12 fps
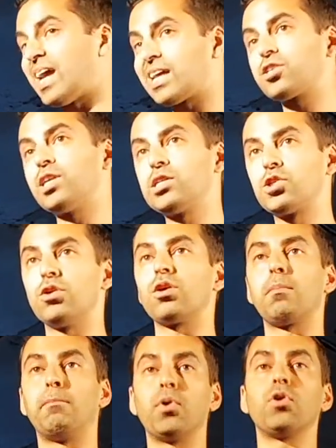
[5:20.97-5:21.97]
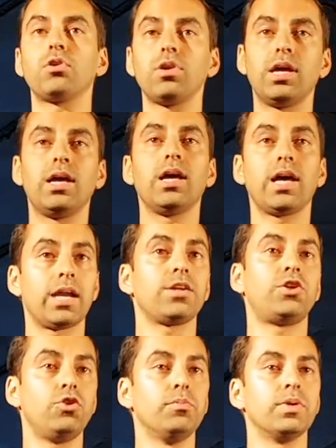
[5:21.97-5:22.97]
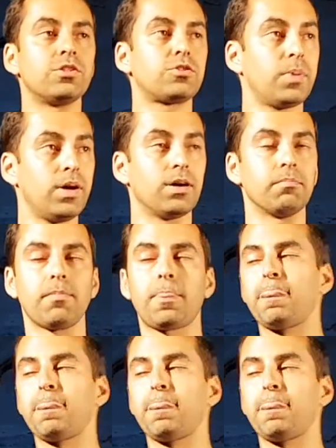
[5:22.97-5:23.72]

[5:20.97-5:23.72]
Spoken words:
actually took bull and human sperm.